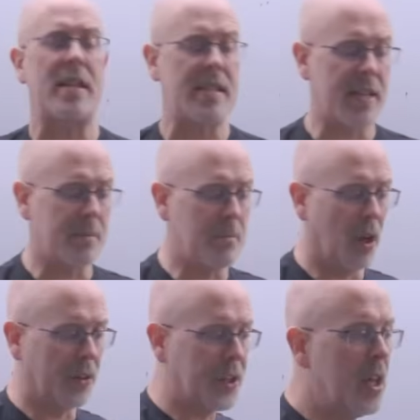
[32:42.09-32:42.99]
What's that as a
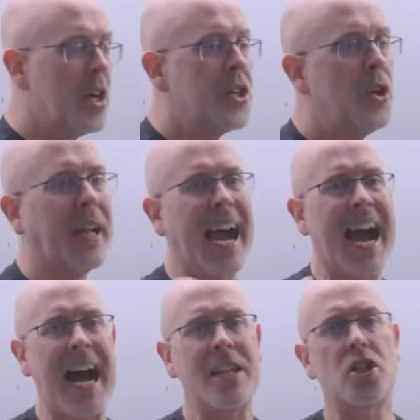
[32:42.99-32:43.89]
month? You
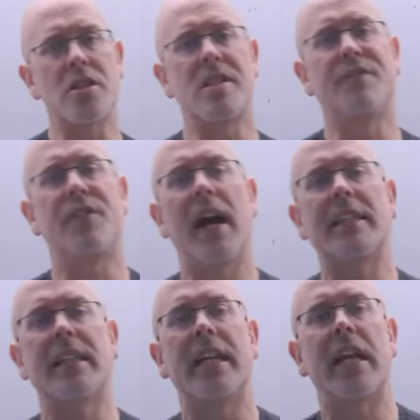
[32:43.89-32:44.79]
can't just
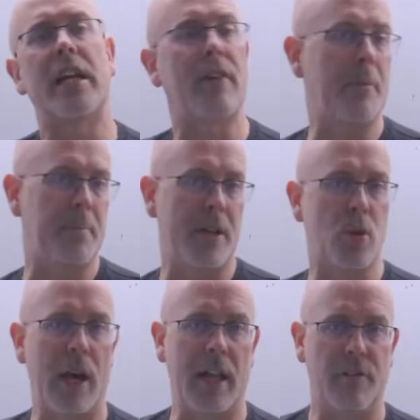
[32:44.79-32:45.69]
divide the yearly rate by
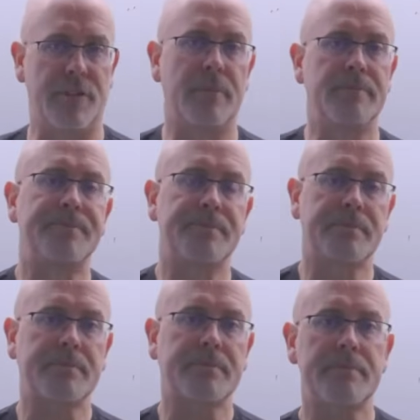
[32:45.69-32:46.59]
12.
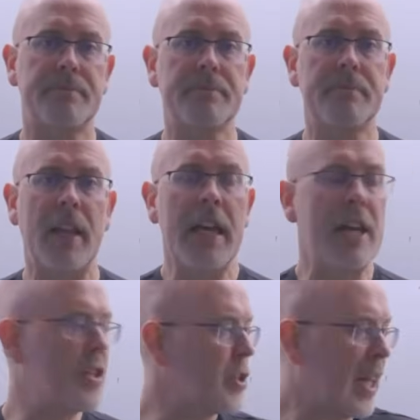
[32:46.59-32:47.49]

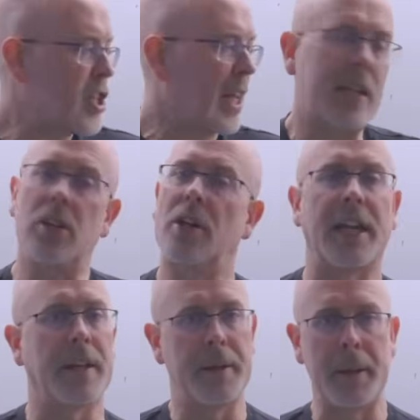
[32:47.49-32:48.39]
If you do that, you'll get
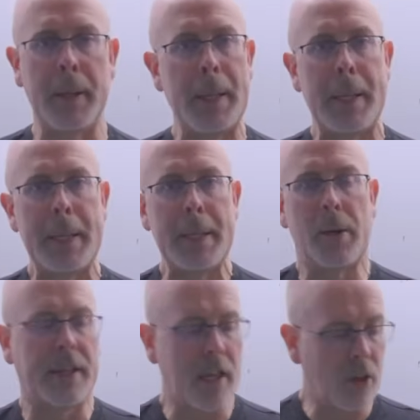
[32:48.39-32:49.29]
nothing.
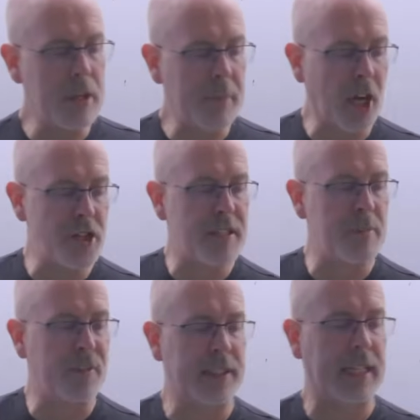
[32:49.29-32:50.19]
Okay, not only because you
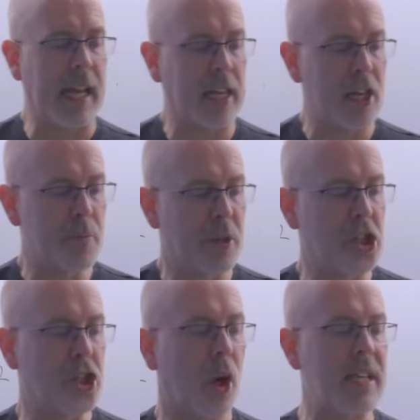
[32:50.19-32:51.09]
simplified the calculation, but
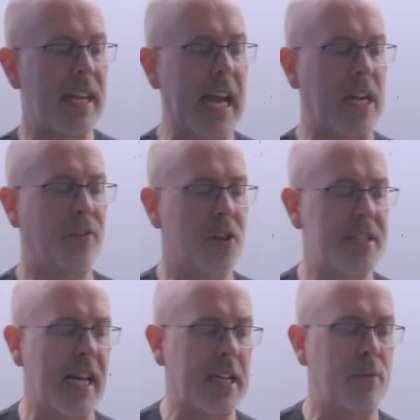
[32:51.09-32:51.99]
it shows a lack of
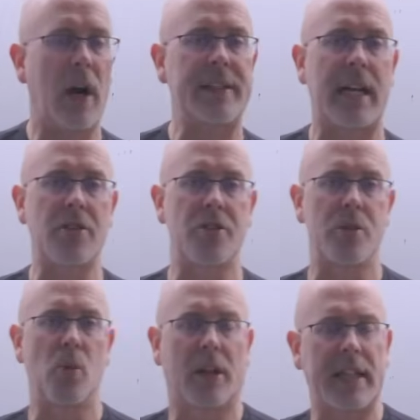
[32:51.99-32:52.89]
understanding of why that
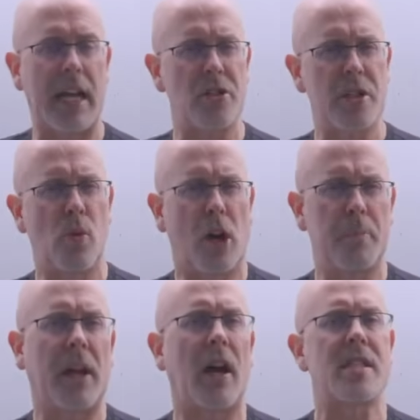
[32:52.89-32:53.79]
doesn't work. That doesn't
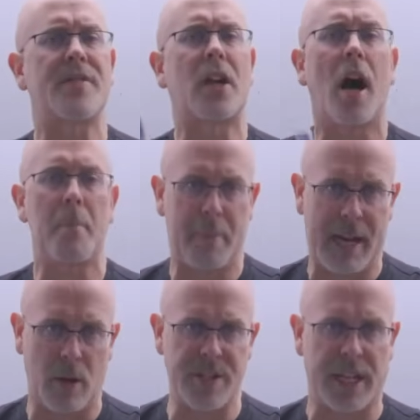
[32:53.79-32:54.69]
work because of
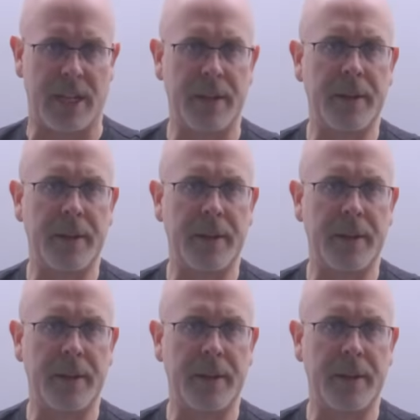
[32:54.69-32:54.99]
compounding,